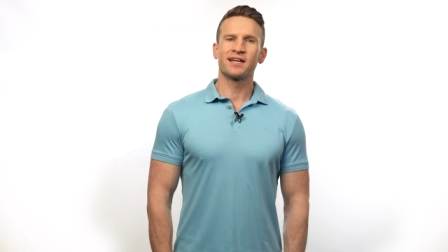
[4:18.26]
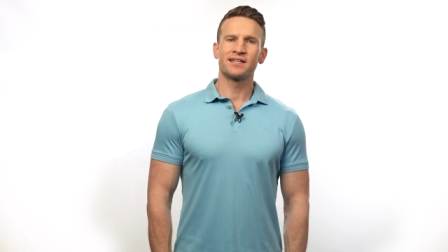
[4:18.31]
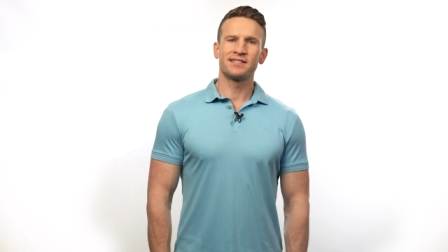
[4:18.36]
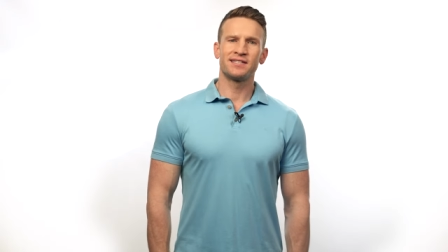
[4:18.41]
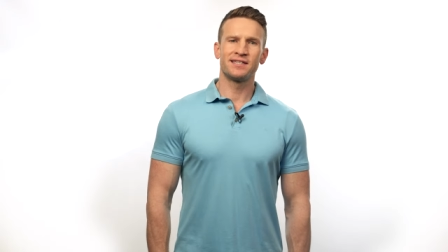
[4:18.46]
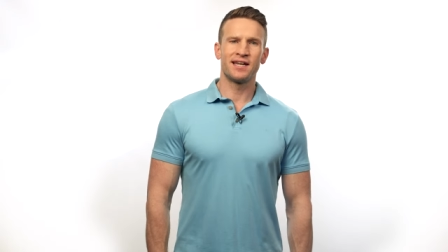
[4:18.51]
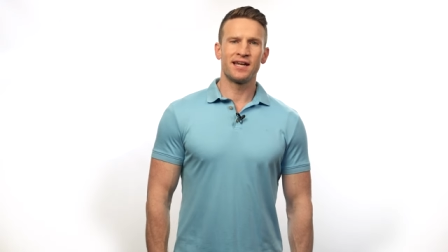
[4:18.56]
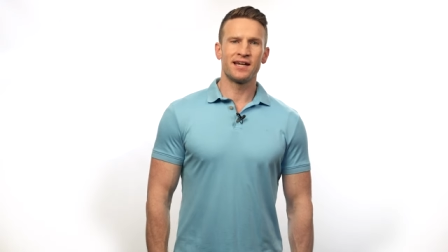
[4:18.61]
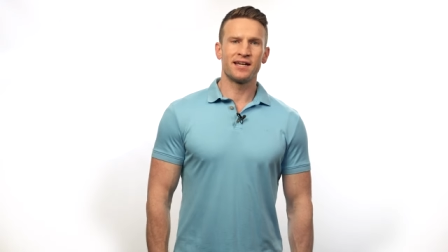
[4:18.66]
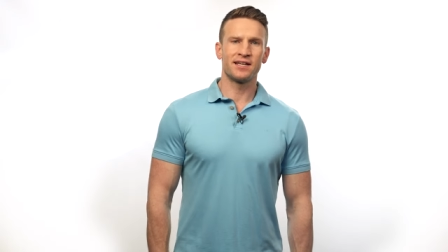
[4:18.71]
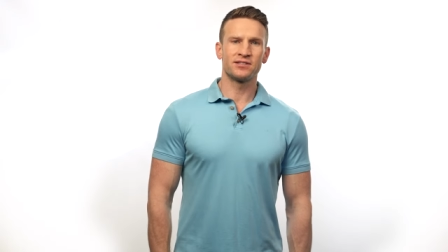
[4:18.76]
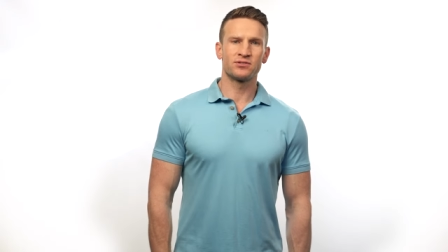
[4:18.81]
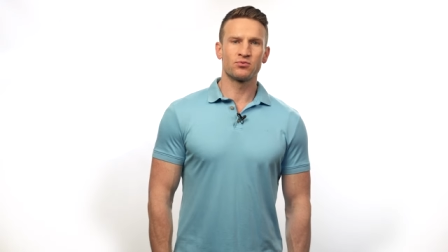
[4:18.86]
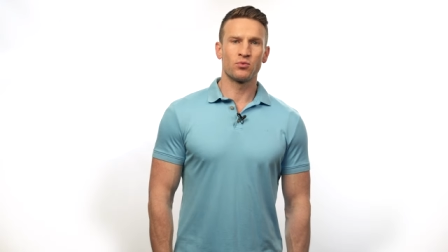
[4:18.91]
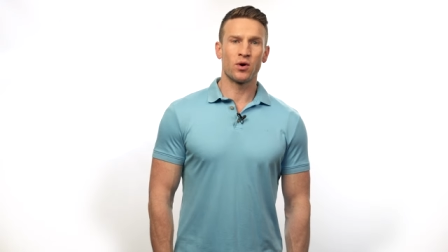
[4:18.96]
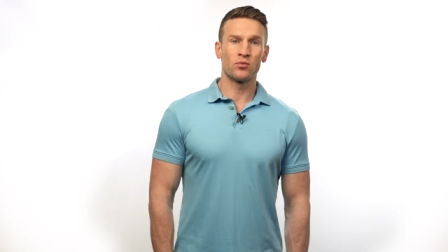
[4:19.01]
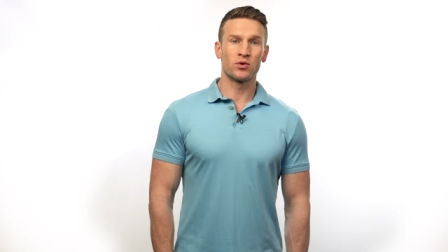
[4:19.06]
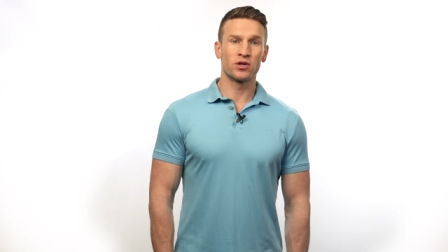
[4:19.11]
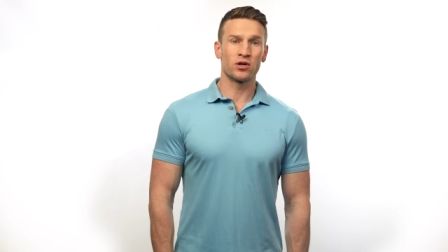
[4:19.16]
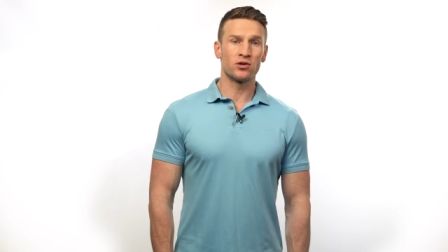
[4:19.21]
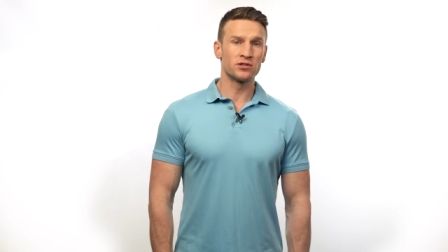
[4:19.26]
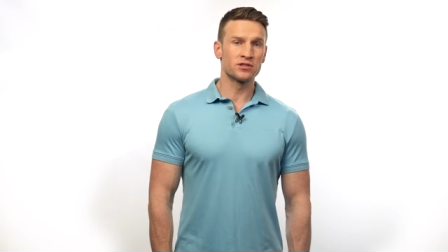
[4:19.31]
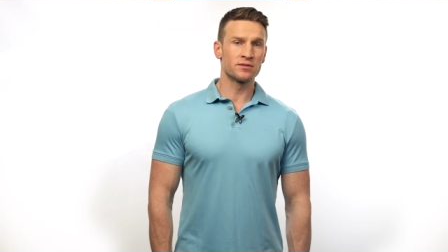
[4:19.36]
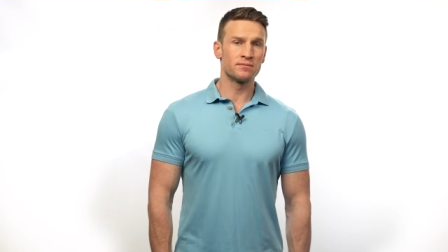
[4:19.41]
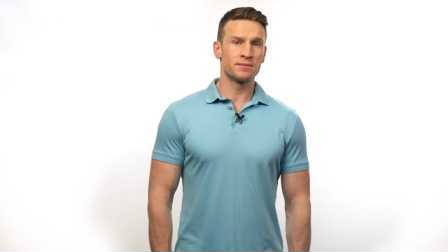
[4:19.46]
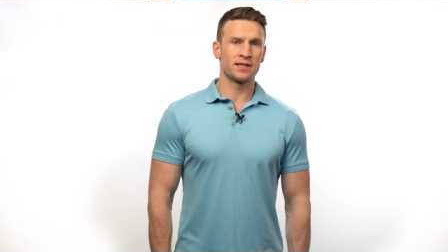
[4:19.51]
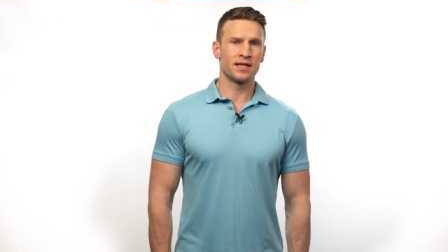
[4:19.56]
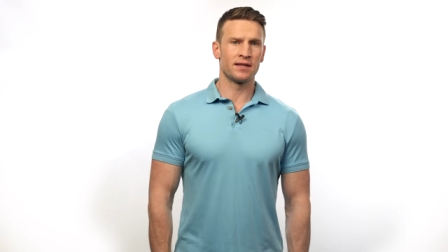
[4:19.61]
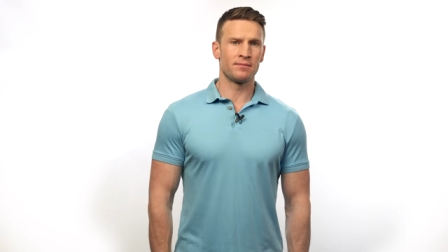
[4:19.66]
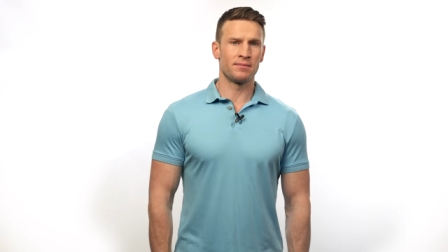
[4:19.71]
1980s, what would
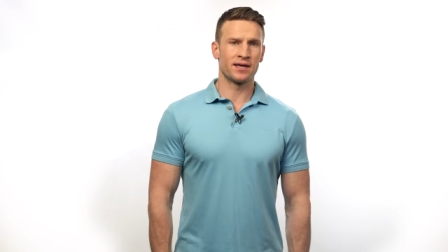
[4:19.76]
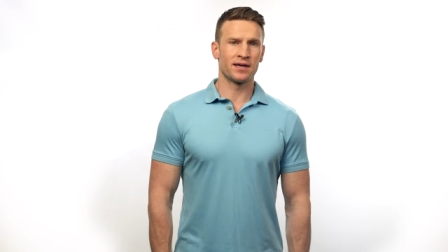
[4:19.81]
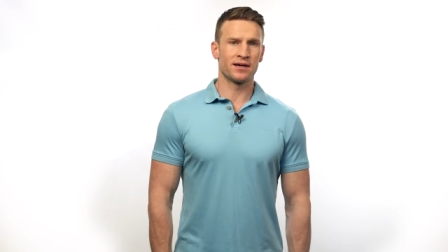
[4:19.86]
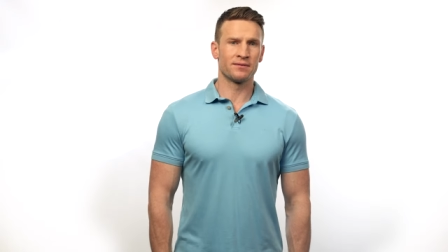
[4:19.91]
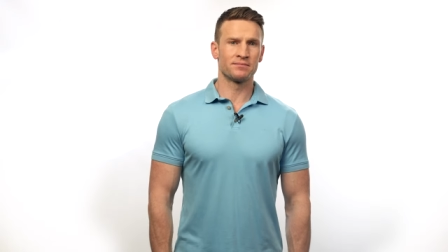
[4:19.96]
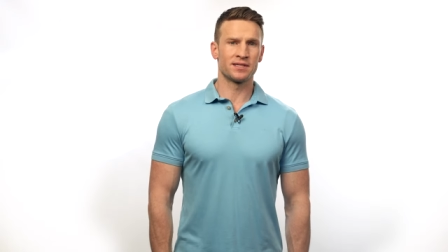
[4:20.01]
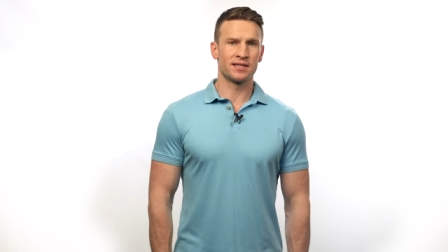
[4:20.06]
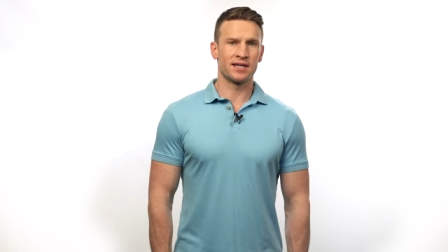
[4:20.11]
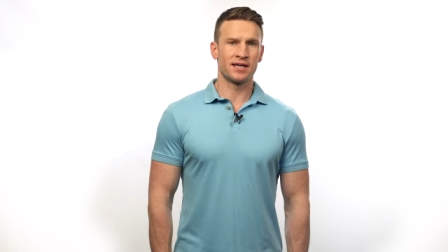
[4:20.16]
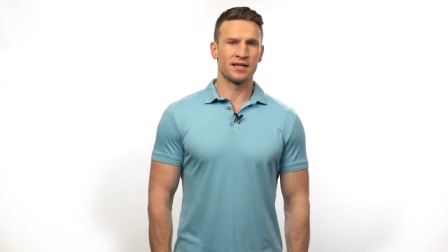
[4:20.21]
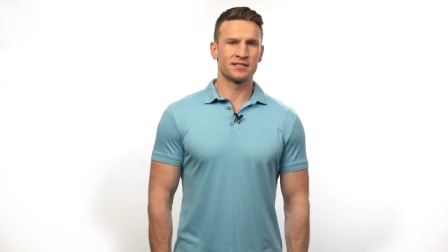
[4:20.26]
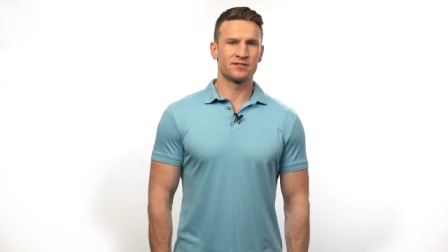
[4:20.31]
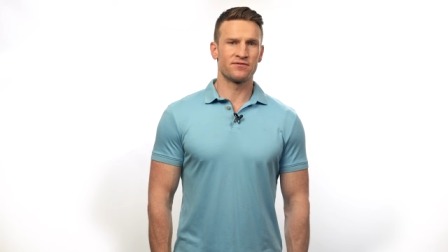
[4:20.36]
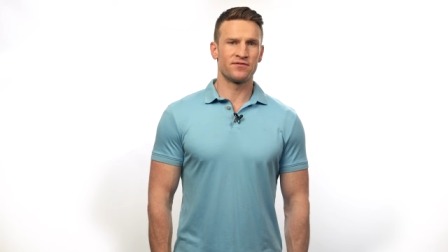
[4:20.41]
ultimately become today's